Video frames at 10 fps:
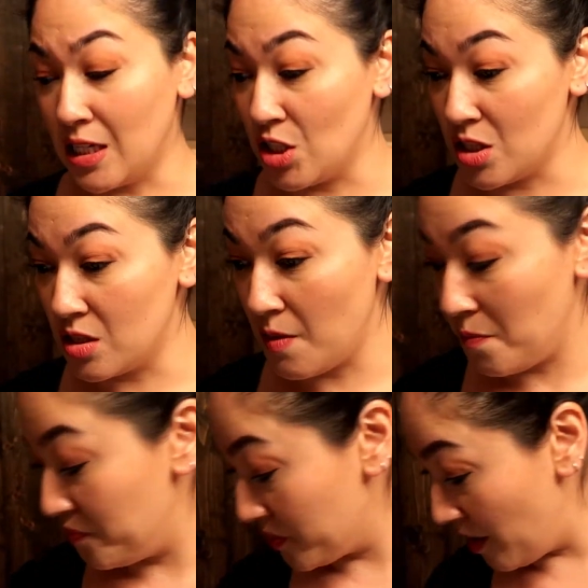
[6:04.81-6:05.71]
I just
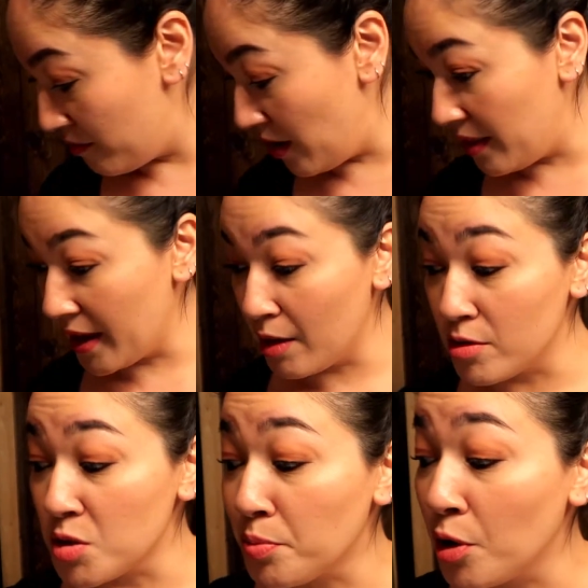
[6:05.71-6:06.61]
felt like it
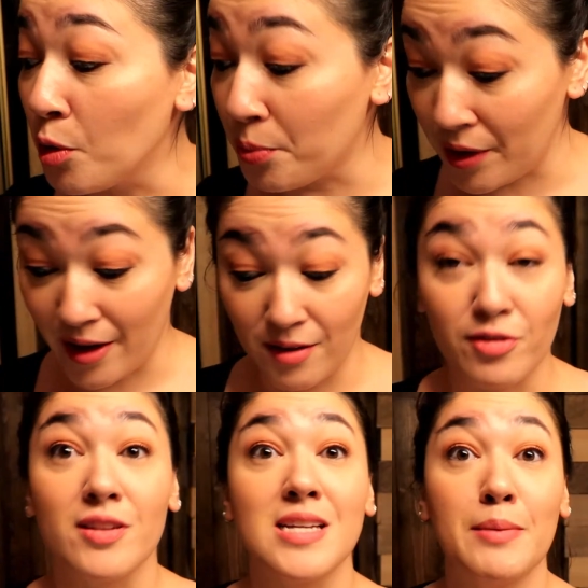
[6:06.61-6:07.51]
was appropriate
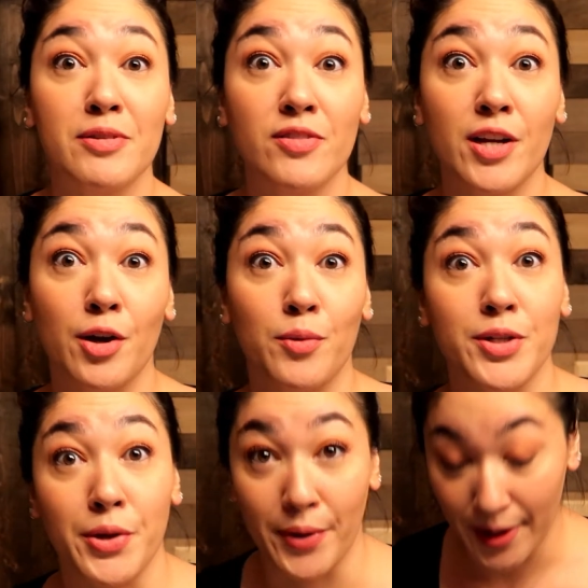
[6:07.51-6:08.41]
for the type of video we're
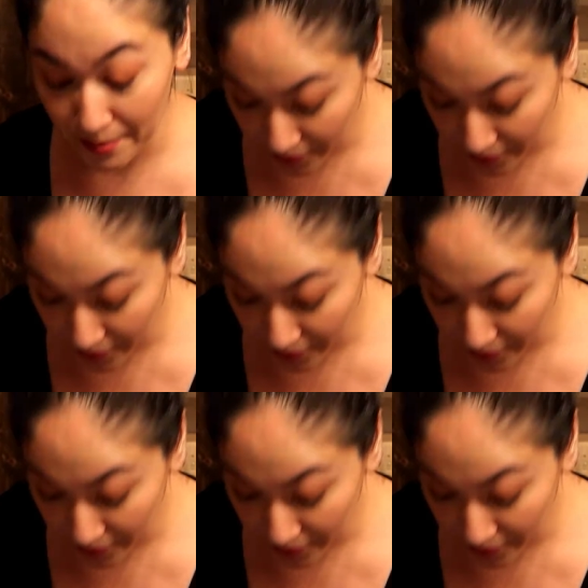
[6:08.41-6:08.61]
doing.